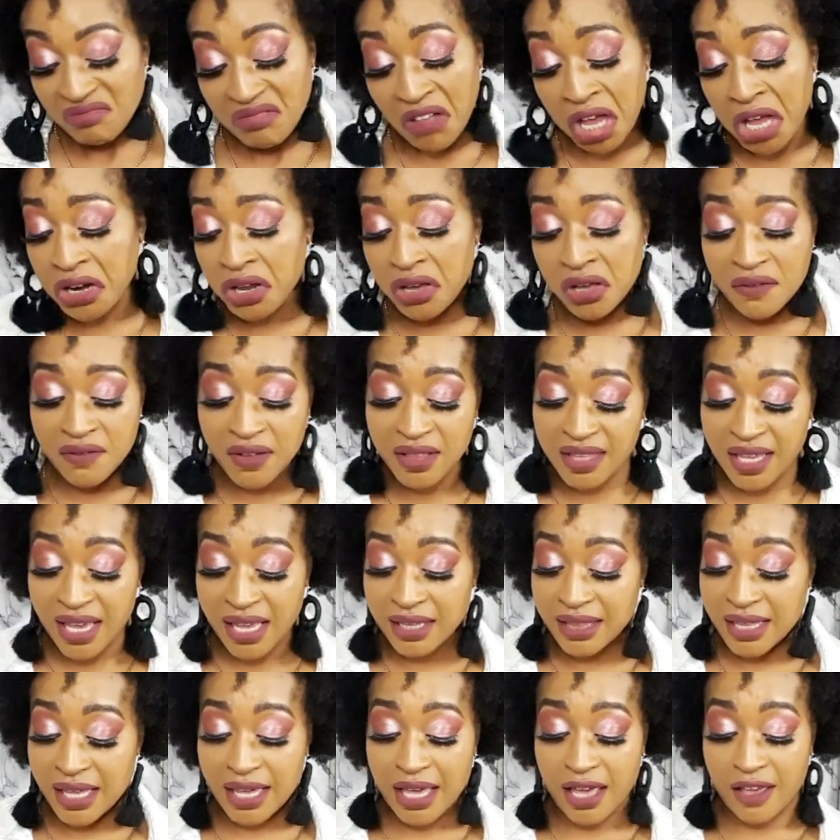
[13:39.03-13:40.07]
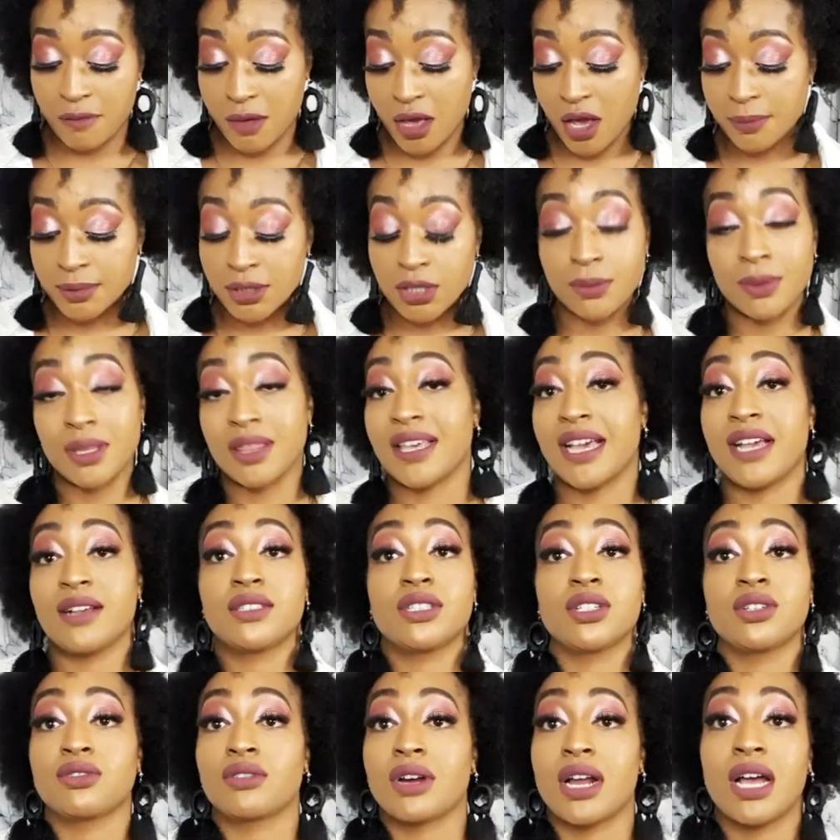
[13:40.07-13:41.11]
I don't even think they gave me up to
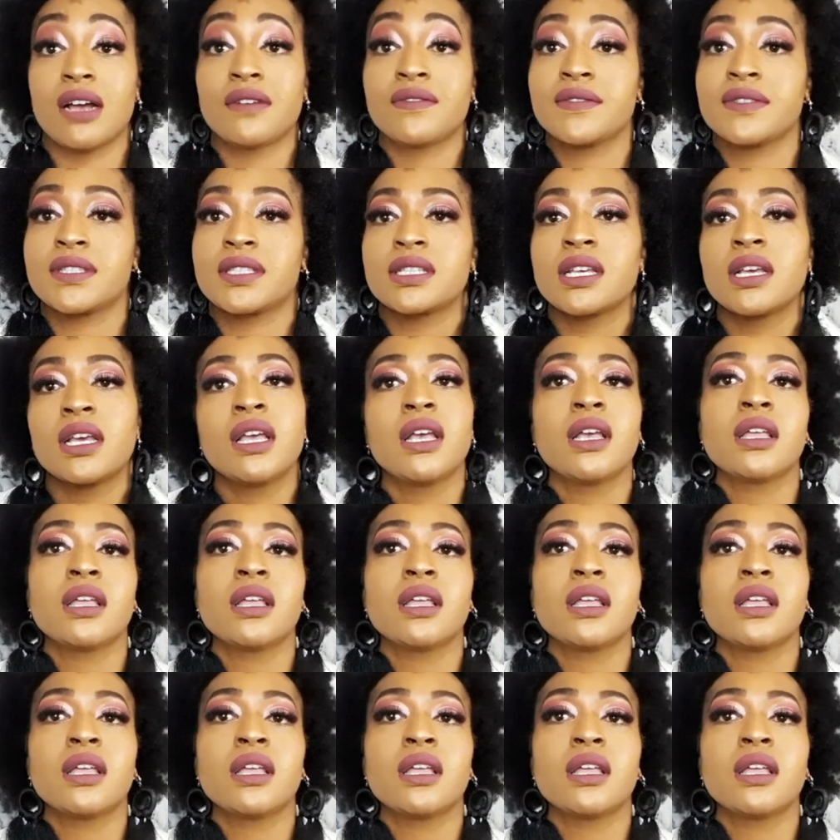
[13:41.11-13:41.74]
1,000 grafts.